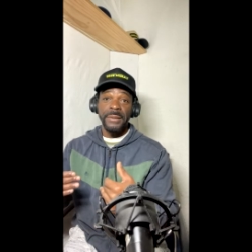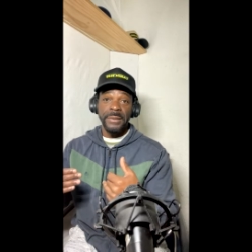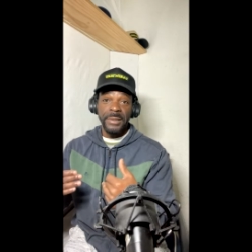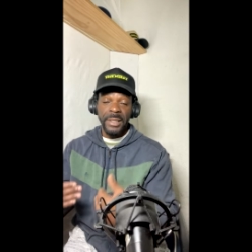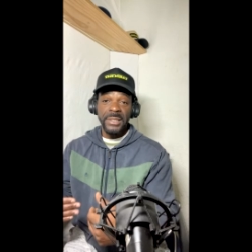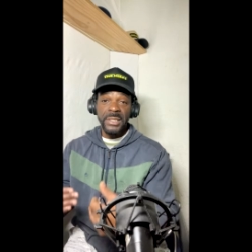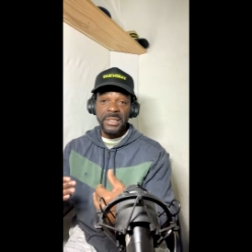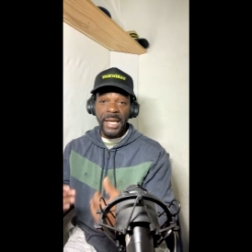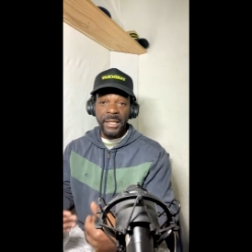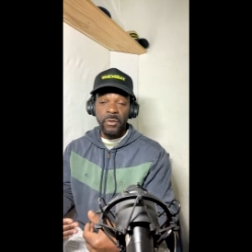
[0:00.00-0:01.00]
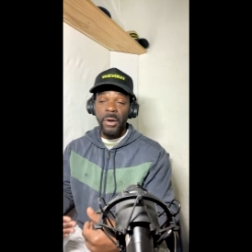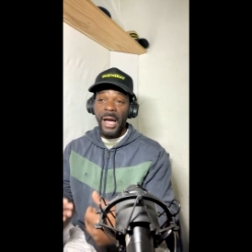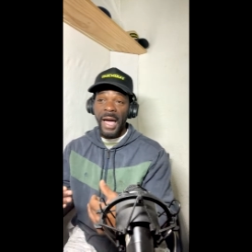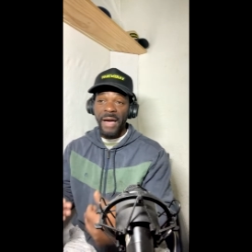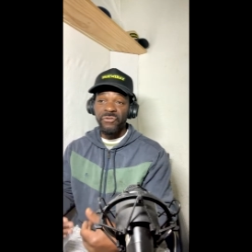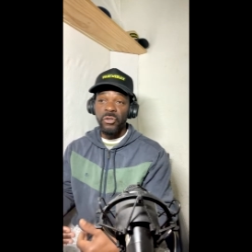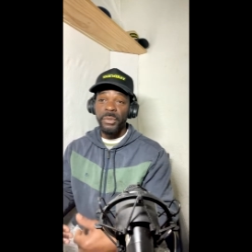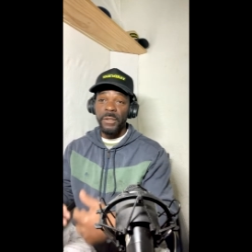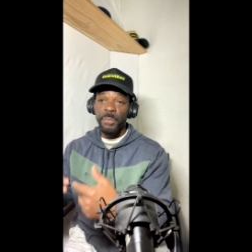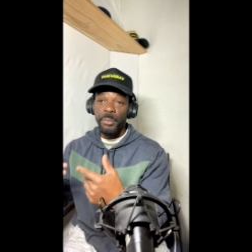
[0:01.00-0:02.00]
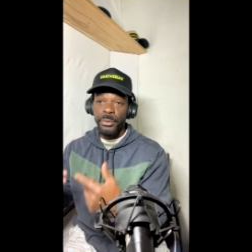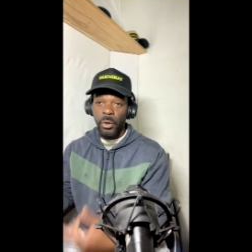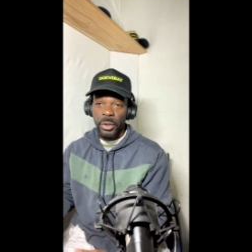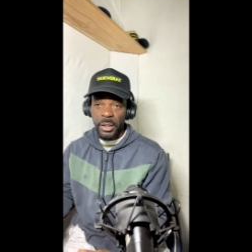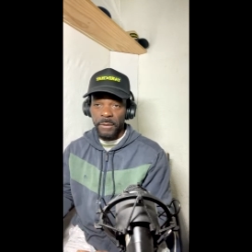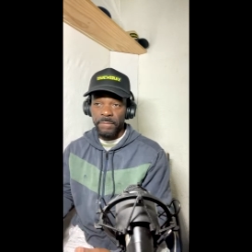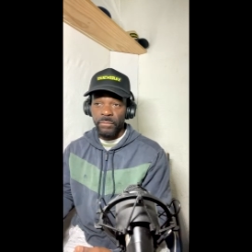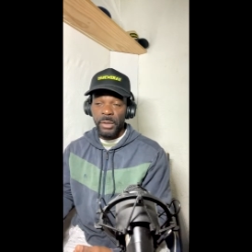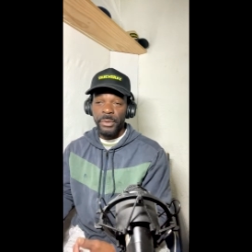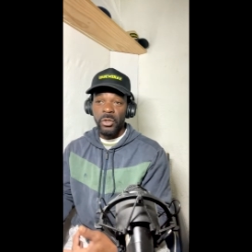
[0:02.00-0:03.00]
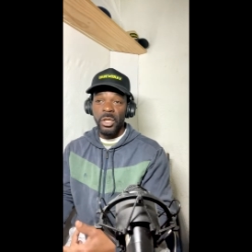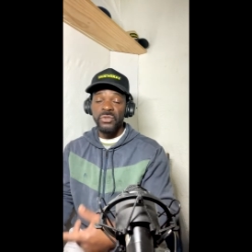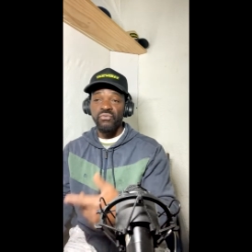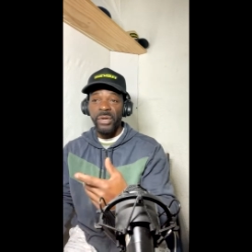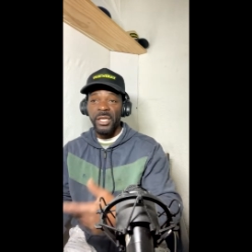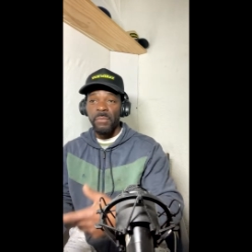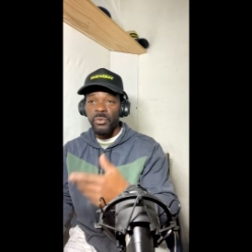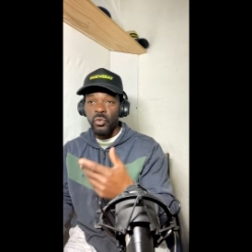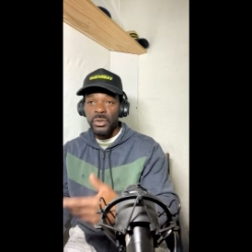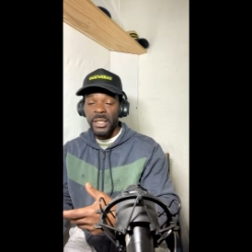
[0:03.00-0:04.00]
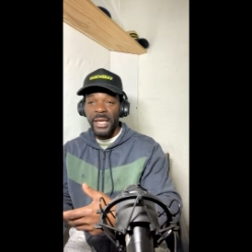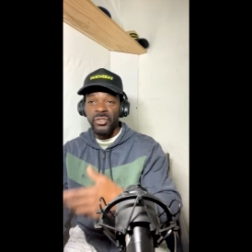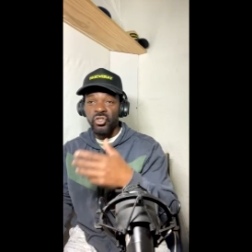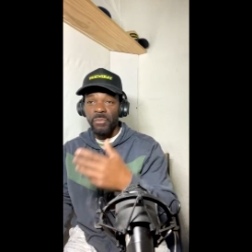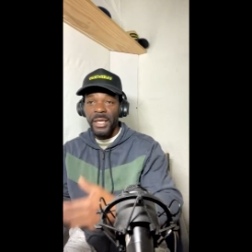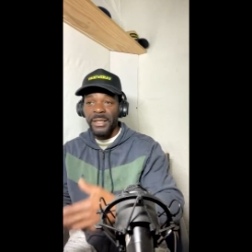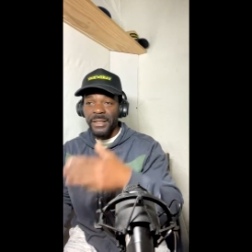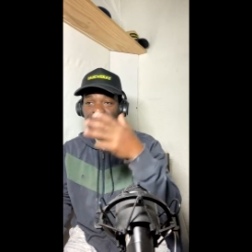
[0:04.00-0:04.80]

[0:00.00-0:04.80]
this cycle have to be broken because reggae music in Jamaica